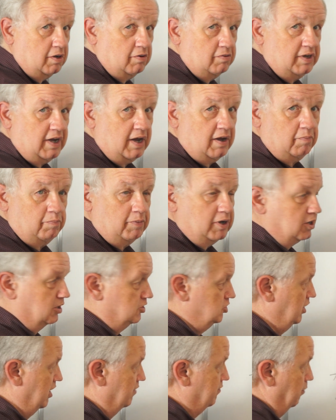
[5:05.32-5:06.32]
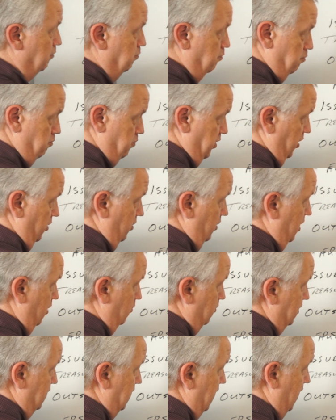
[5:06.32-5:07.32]
go down because you have a bigger
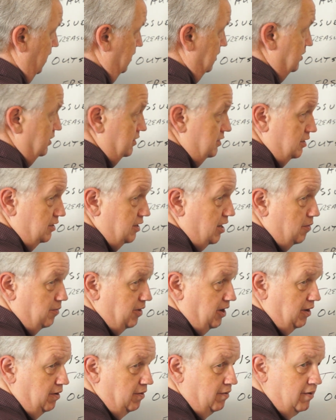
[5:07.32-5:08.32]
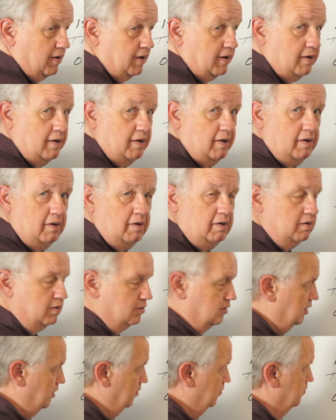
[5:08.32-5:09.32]
number down in the denominator, right?
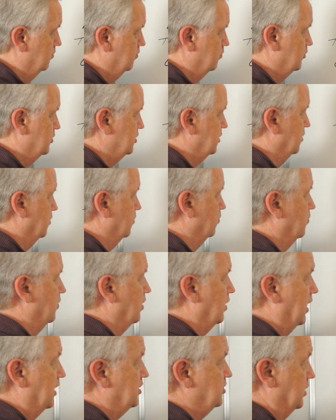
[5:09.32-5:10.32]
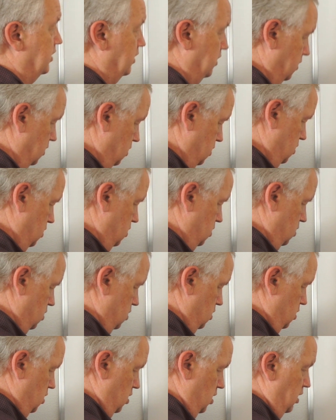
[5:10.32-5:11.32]
Okay, so logic.
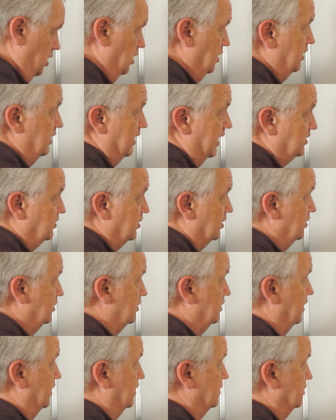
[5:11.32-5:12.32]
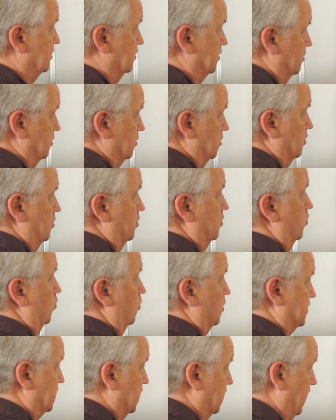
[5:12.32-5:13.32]
That's on the test.
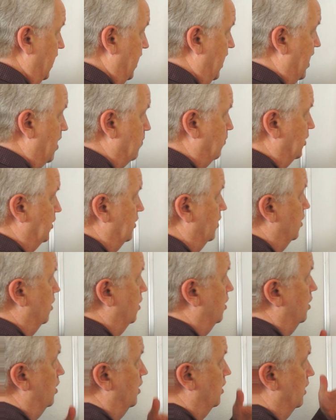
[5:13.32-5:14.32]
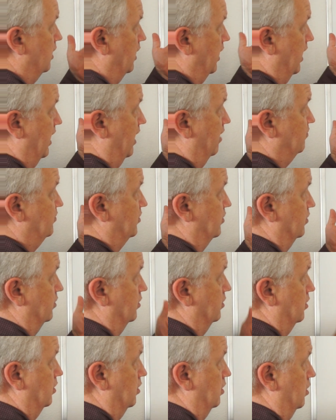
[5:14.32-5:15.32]
What's going to happen
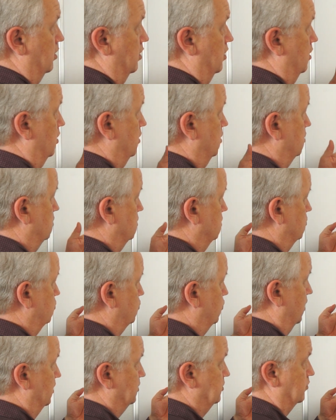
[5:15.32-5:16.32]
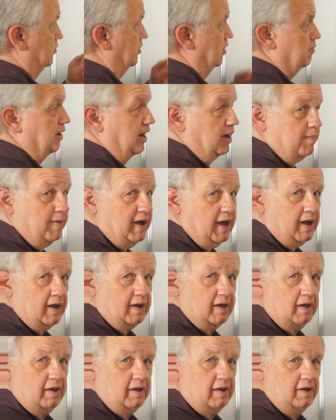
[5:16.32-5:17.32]
after treasury buyback?
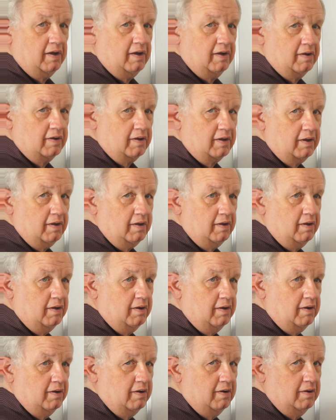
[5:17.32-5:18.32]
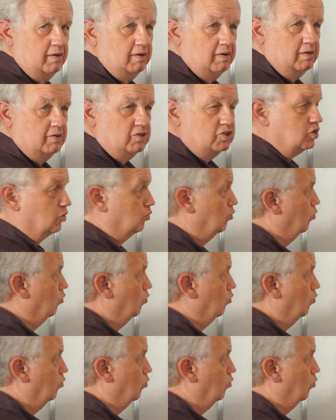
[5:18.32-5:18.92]
Okay. So